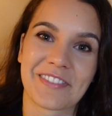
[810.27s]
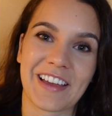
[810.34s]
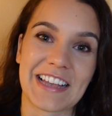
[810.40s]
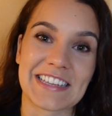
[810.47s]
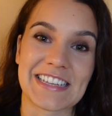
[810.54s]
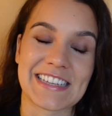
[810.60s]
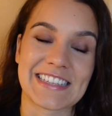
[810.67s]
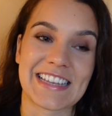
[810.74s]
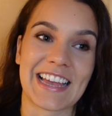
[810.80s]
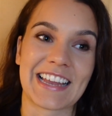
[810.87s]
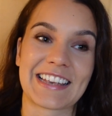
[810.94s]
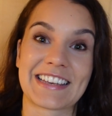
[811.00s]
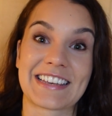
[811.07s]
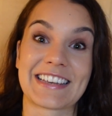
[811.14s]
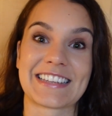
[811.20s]
As I
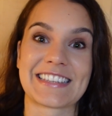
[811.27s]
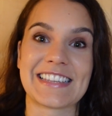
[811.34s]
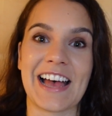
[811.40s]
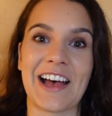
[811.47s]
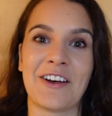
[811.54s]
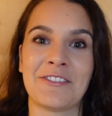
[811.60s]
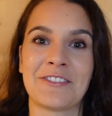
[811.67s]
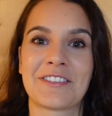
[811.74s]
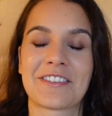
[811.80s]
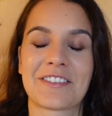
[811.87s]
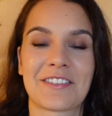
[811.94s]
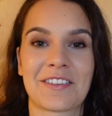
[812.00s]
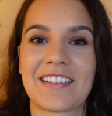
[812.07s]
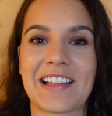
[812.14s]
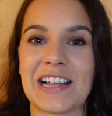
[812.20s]
said, the sound
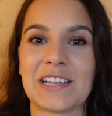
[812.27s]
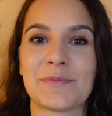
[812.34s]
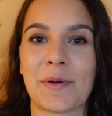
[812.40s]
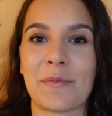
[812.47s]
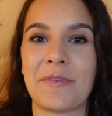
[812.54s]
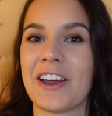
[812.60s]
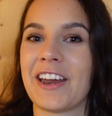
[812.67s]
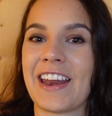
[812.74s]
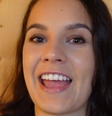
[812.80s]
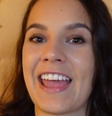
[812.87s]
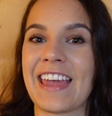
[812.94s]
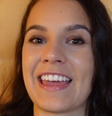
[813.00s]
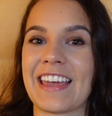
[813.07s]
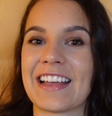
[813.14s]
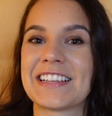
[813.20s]
tells my brain,
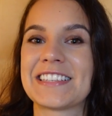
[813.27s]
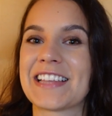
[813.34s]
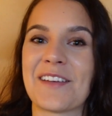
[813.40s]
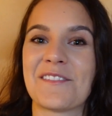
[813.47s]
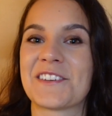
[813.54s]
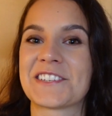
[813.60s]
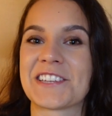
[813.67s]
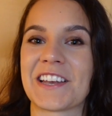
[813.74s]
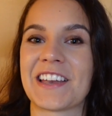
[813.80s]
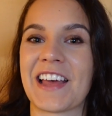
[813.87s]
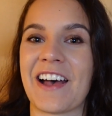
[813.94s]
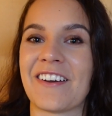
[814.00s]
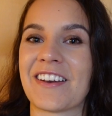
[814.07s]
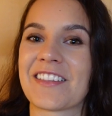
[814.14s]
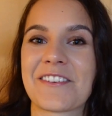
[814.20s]
hey, it's time to shut
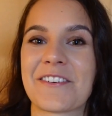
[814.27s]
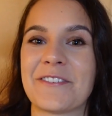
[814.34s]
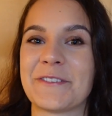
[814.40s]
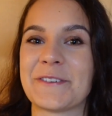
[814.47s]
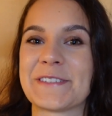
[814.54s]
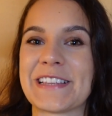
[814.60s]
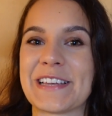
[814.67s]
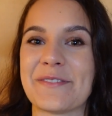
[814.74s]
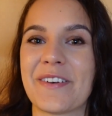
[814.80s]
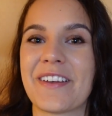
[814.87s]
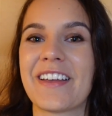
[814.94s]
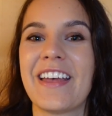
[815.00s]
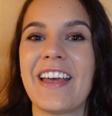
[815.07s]
down and to go to sleep.